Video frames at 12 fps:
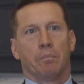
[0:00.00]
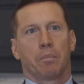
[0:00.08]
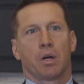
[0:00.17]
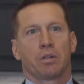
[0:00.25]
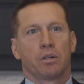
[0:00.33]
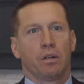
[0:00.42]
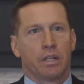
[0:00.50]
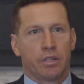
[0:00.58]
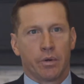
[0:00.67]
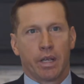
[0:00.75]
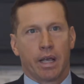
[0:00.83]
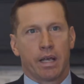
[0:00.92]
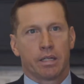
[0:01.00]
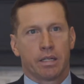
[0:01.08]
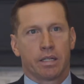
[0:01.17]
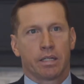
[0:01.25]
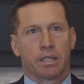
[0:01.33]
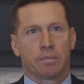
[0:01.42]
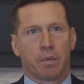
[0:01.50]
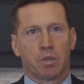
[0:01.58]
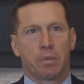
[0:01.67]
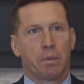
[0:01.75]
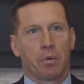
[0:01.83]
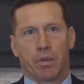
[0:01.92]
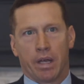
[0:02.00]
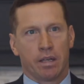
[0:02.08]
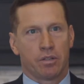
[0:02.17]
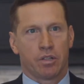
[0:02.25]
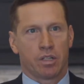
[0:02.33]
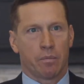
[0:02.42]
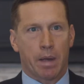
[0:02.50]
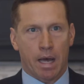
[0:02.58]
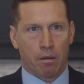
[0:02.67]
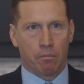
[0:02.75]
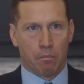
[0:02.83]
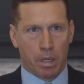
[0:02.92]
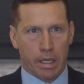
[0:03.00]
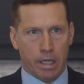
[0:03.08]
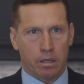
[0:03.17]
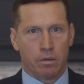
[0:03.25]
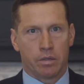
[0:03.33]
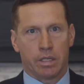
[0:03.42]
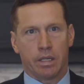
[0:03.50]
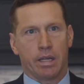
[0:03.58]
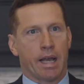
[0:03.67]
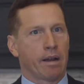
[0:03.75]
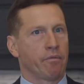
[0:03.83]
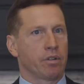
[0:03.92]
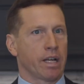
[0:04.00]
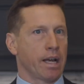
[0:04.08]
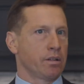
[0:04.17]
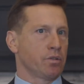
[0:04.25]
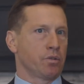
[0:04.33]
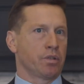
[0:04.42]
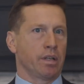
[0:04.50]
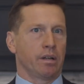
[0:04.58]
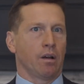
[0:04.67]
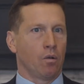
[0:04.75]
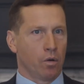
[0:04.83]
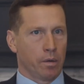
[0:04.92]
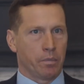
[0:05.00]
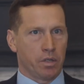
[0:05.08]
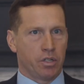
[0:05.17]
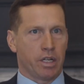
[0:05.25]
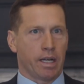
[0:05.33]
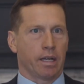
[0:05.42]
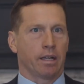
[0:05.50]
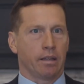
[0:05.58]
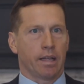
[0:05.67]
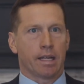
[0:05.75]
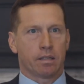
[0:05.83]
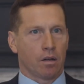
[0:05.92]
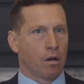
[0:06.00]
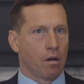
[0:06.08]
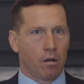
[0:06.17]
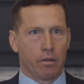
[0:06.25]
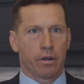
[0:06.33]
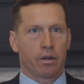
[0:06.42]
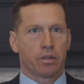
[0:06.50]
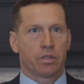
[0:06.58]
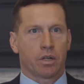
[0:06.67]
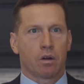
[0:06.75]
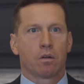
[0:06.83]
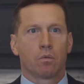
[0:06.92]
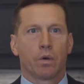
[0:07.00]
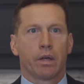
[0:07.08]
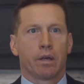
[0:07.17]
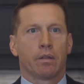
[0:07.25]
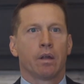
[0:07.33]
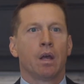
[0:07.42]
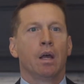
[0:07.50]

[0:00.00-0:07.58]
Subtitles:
Personal injury cases, most people think it's just about money. You see the advertisers that hold up the check and that's all they're concerned with.